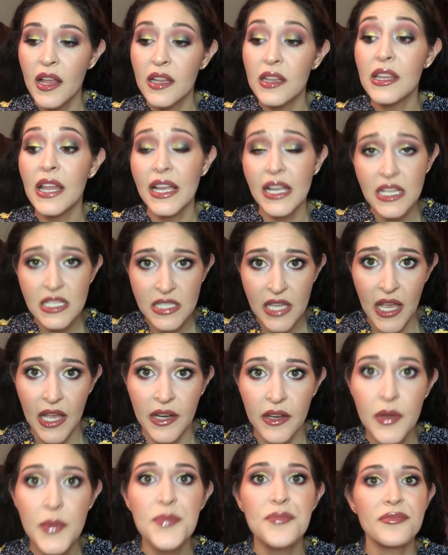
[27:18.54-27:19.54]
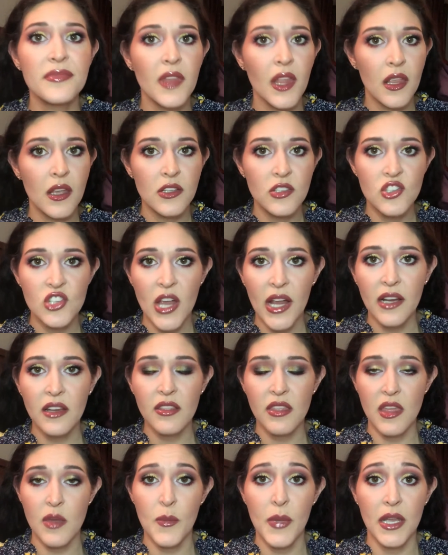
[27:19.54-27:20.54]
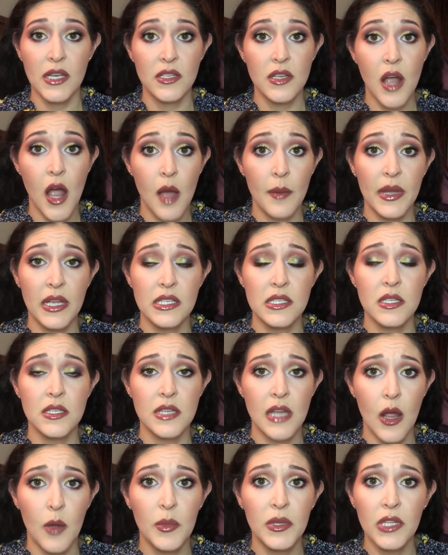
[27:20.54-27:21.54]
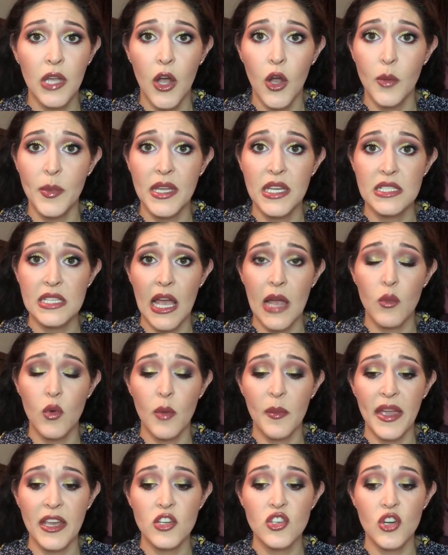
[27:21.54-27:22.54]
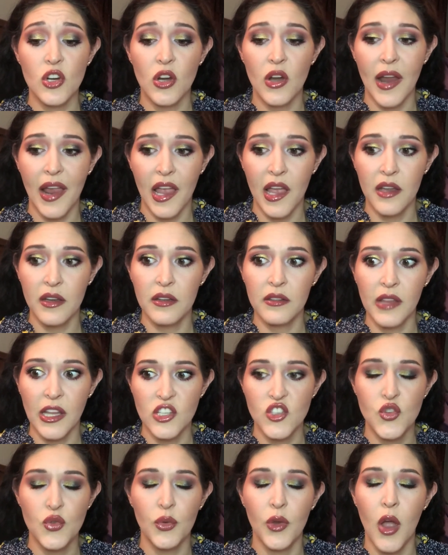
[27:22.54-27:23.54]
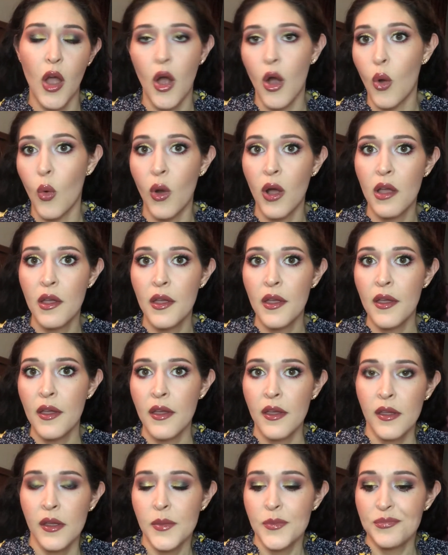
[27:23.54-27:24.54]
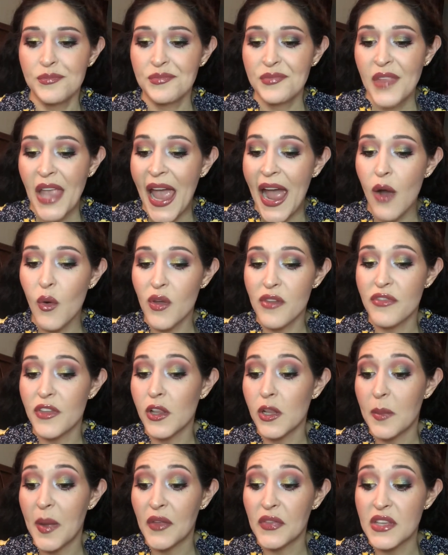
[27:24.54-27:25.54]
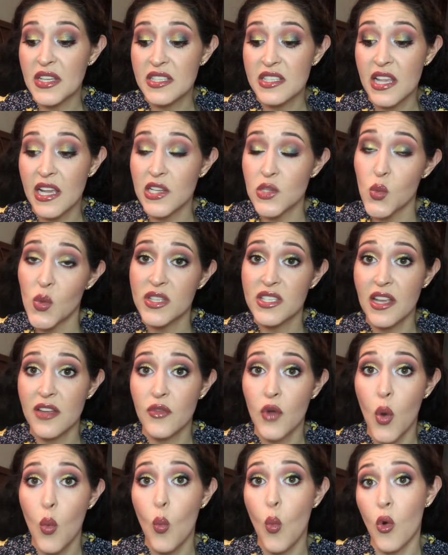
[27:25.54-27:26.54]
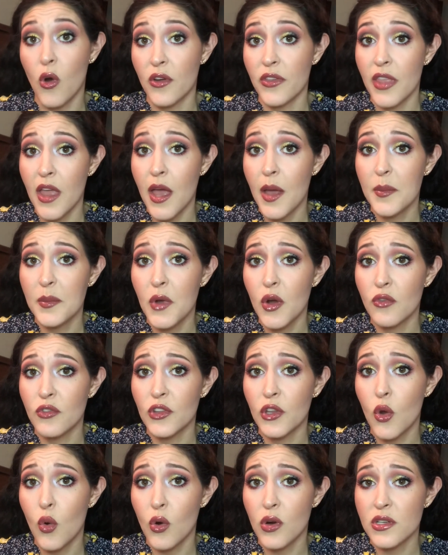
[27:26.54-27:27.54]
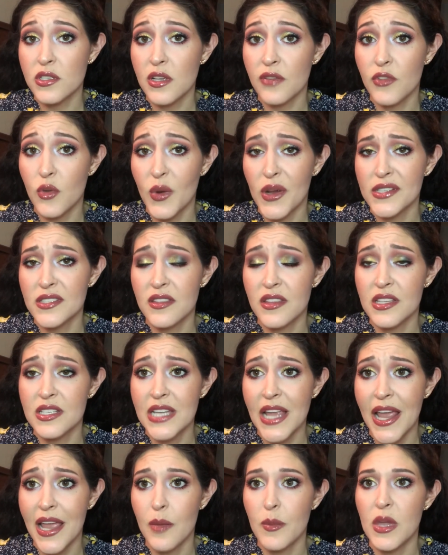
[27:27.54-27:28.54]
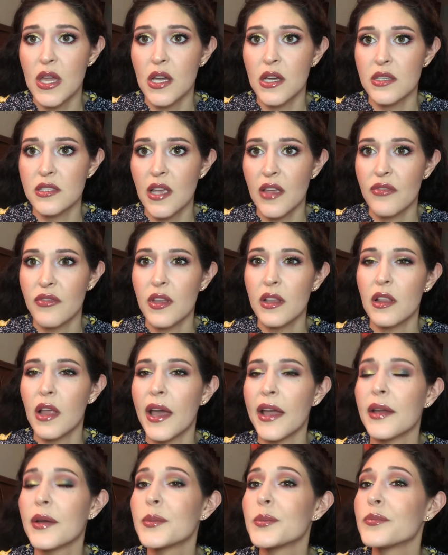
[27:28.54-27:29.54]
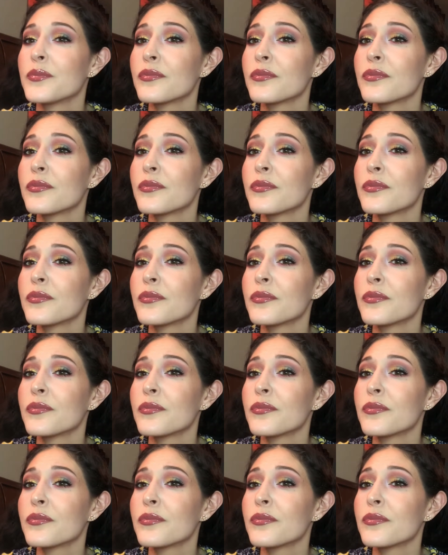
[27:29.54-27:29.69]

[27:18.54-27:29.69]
like I said, check the pinned comment down below, because I will make sure and let you know how I feel about these things once I've worn them over the course of the rest of the day, because I feel like